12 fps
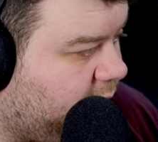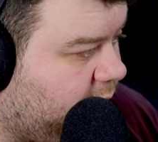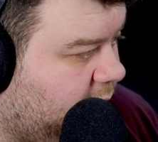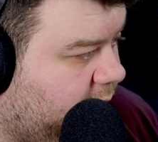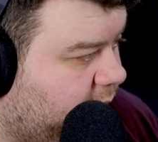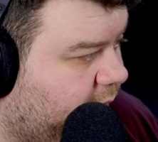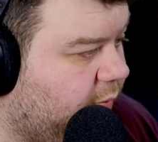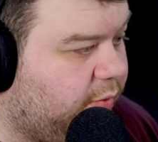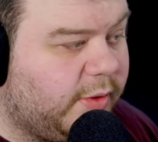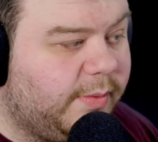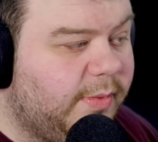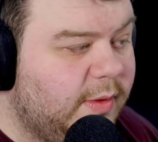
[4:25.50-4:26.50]
That's rather
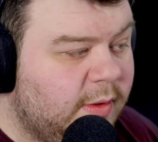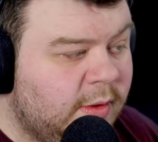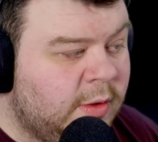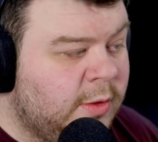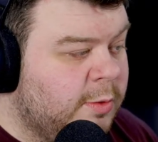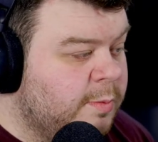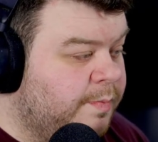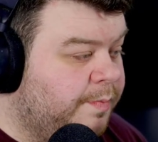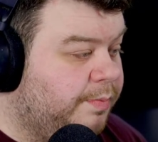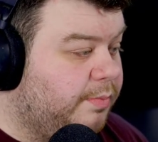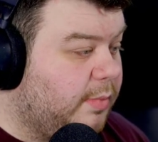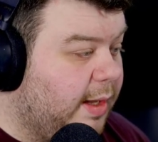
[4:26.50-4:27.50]
unfortunate.
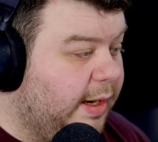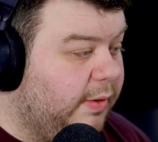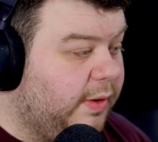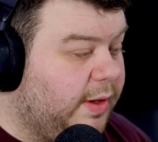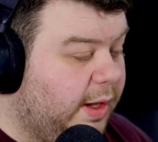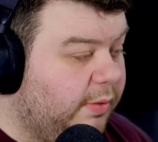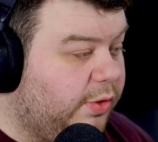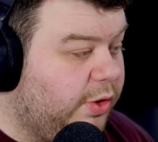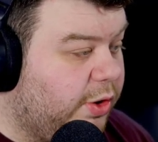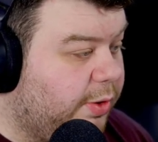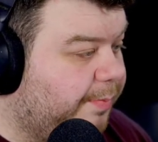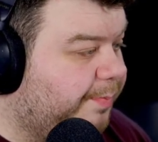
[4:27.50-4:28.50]
Alien
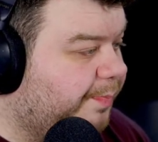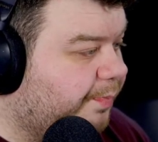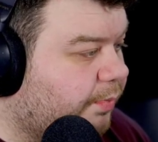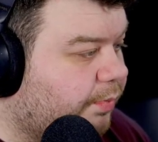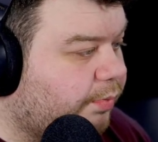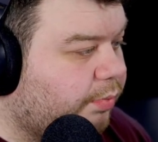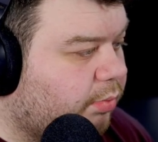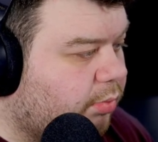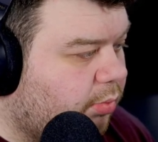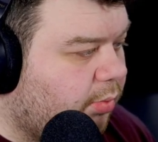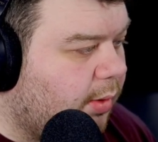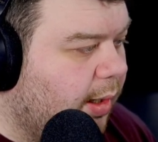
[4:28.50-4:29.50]
coach,
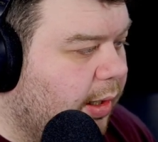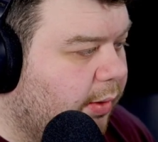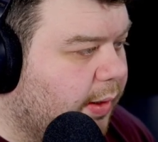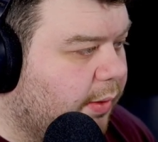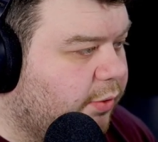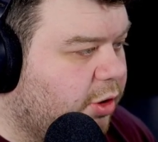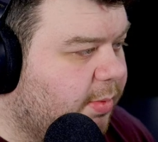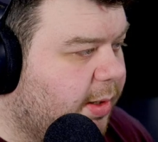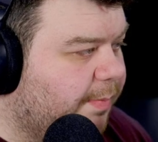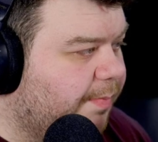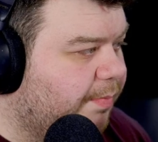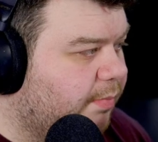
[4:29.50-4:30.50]
alien coach
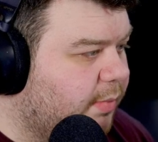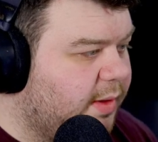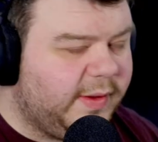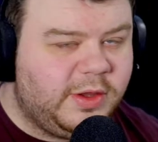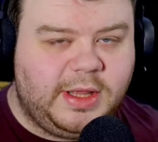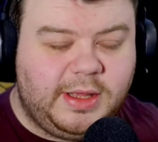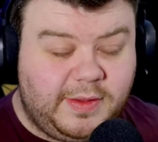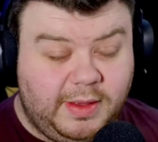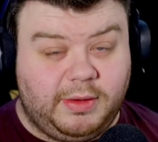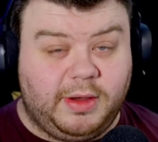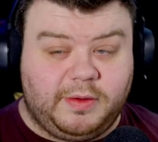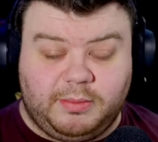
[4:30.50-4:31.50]
Jimmy. As you can
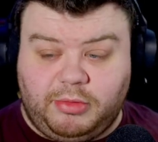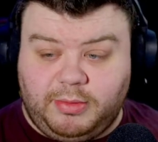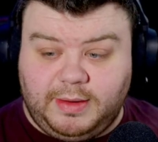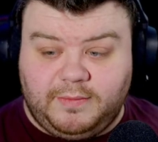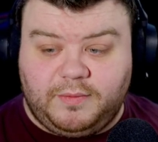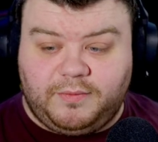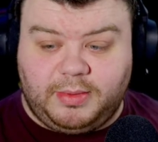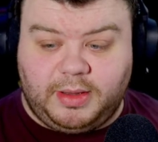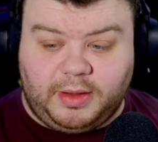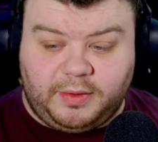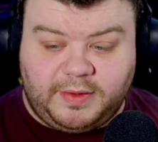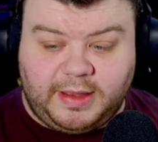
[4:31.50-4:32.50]
tell, guys, I'm probably with,
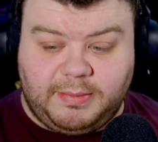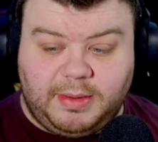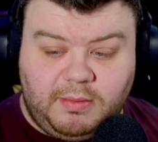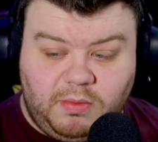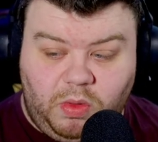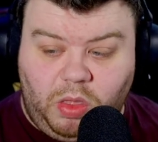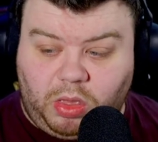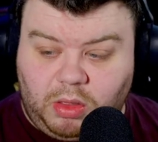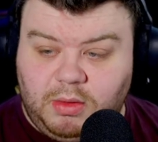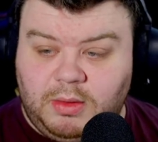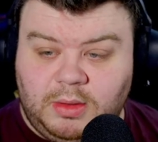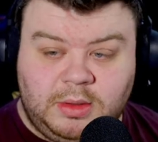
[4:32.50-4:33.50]
I sound a bit
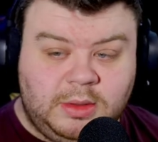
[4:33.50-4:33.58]
ugh